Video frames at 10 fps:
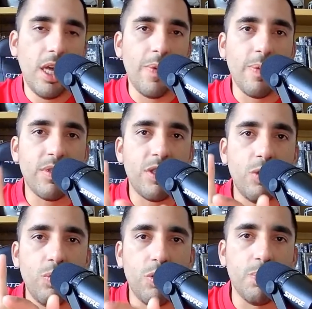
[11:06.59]
And we will
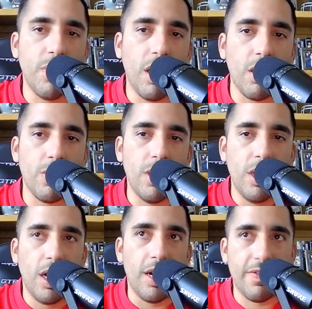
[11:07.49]
see you tomorrow
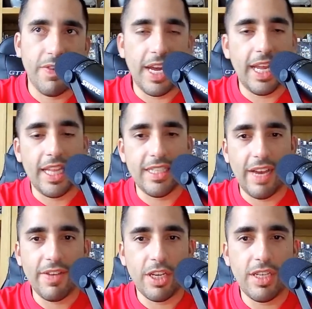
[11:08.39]
on Friday. Let's
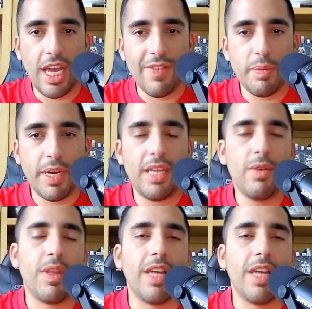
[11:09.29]
have a good day, everybody.